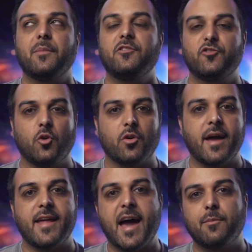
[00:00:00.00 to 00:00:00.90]
I mean, sure,
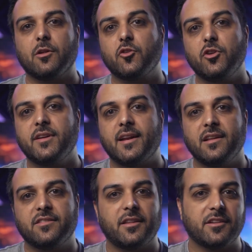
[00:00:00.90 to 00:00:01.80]
an animal could get
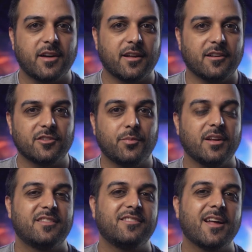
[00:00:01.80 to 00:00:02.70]
inside the tunnels,
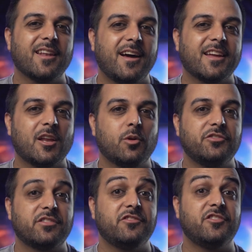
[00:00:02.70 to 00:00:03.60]
but it's not like it will
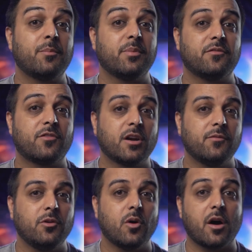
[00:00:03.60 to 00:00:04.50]
just jump in front
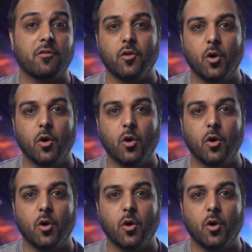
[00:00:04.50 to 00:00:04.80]
of you out of